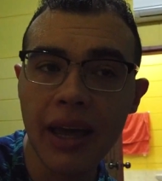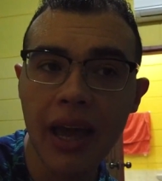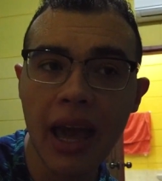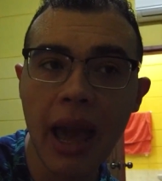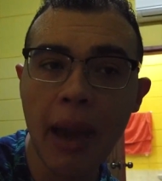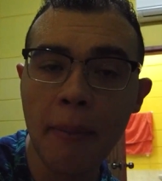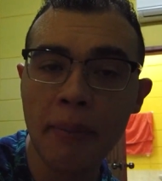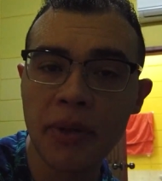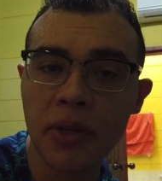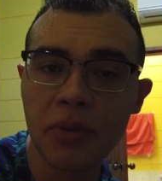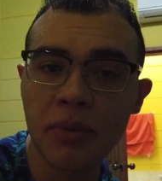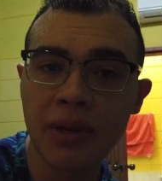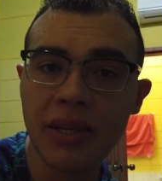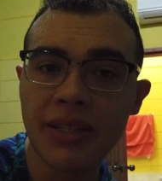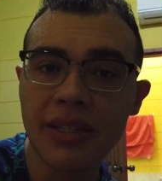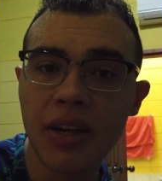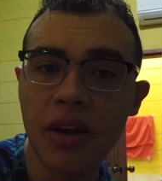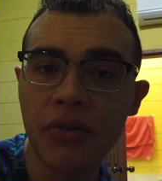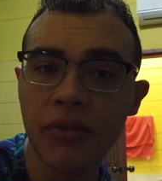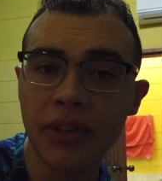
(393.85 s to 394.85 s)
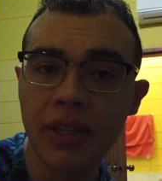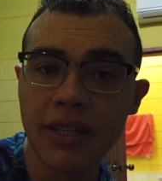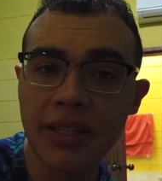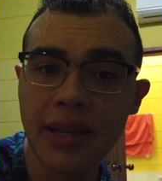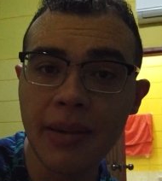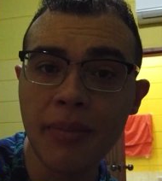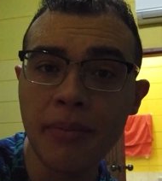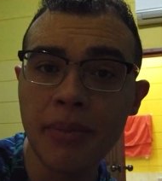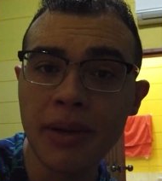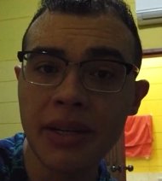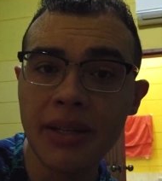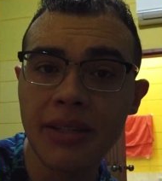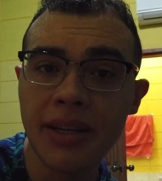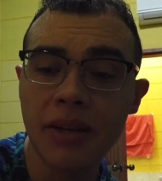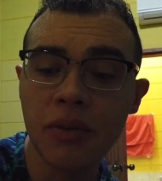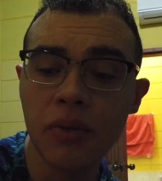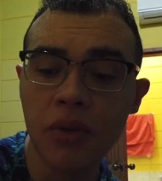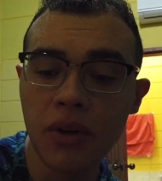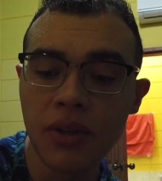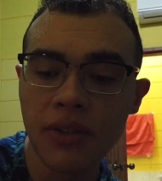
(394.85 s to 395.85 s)
kept myself in the same bus
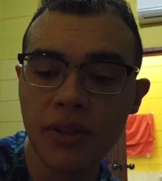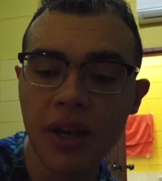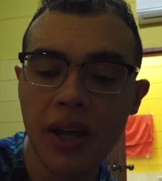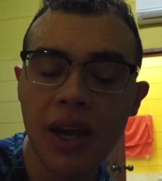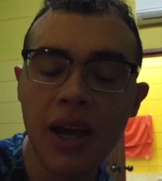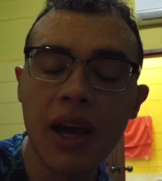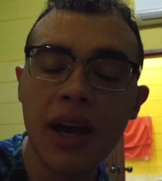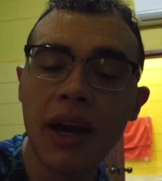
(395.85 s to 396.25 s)
I was.